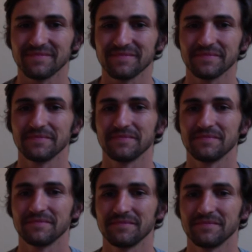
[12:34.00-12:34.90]

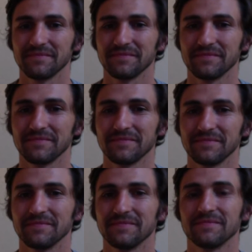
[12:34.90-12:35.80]

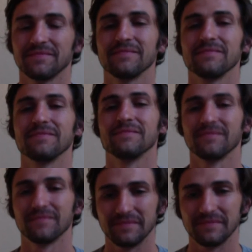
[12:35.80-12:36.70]

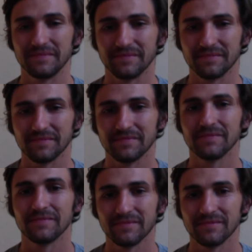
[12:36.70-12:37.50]
(not speaking)